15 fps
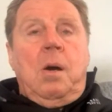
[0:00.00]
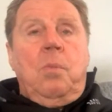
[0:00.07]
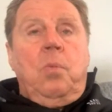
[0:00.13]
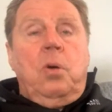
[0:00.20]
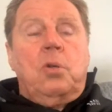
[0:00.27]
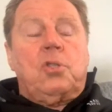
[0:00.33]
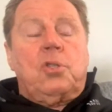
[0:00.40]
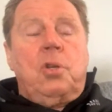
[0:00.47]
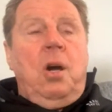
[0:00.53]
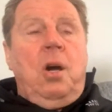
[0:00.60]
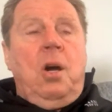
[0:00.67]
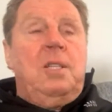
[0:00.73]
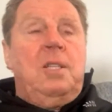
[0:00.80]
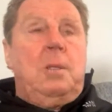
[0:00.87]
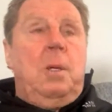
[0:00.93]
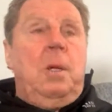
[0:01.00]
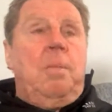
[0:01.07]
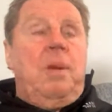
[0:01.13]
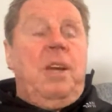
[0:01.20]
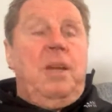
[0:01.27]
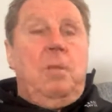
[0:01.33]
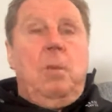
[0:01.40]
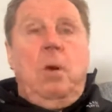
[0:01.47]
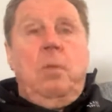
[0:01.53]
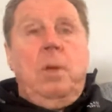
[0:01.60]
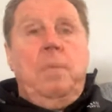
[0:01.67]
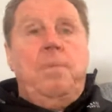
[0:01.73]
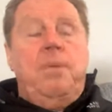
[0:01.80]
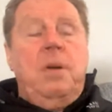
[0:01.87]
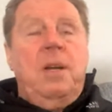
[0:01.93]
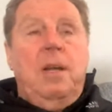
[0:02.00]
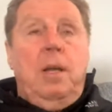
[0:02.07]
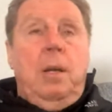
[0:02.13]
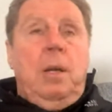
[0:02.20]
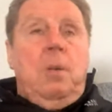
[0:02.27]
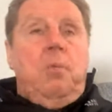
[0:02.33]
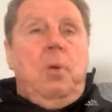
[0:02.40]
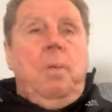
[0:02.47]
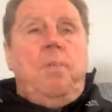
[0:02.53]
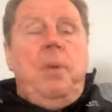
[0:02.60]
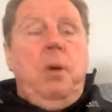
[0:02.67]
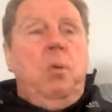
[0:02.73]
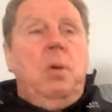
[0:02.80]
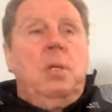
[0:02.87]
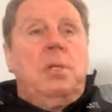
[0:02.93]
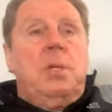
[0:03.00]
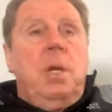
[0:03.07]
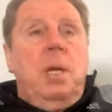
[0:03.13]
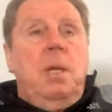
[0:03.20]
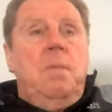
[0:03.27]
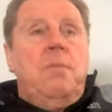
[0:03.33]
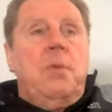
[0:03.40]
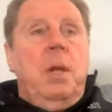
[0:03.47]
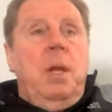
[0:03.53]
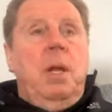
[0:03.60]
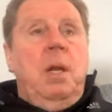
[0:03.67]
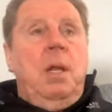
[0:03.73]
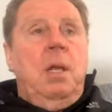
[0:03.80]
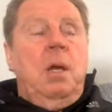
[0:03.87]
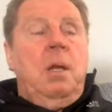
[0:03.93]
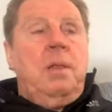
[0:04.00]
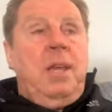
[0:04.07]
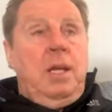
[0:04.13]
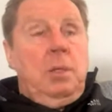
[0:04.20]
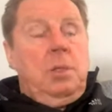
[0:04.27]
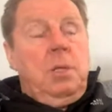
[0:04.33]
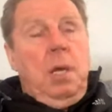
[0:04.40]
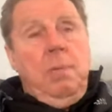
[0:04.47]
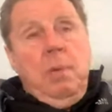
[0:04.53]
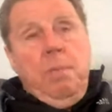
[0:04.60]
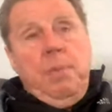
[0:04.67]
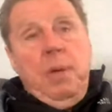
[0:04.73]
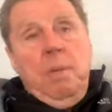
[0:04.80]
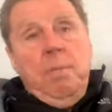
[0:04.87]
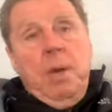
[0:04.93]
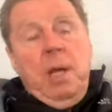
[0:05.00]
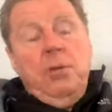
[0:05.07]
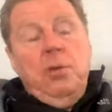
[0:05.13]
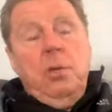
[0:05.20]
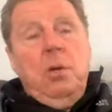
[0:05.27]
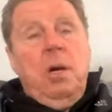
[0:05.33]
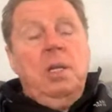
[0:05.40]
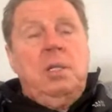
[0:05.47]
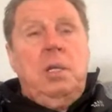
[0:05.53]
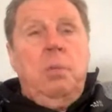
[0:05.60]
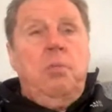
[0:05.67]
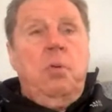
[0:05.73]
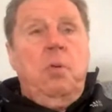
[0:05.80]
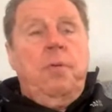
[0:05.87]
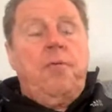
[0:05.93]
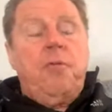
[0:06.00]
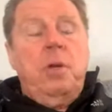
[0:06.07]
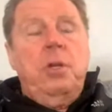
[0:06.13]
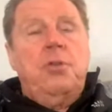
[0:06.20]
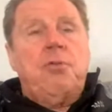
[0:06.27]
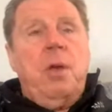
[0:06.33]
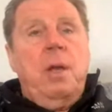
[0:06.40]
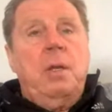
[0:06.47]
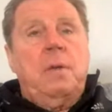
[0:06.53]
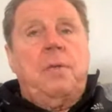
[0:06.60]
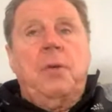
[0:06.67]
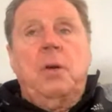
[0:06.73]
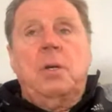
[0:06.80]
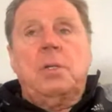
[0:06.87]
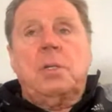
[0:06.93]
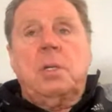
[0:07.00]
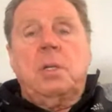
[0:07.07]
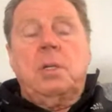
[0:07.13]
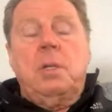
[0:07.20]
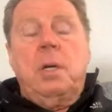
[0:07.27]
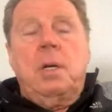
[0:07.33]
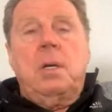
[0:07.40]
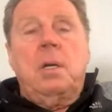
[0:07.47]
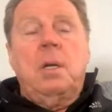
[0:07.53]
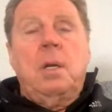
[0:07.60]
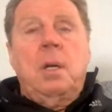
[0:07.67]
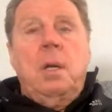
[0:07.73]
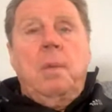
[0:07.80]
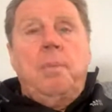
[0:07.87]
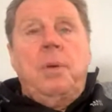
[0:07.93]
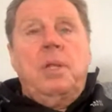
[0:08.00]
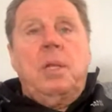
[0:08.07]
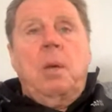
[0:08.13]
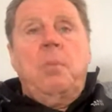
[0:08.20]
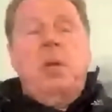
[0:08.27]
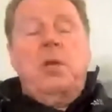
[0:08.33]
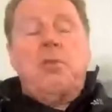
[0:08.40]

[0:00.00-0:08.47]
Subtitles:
What signings did I make? Well, we built a team really. That team that beat Man United were all free transfers, and but then we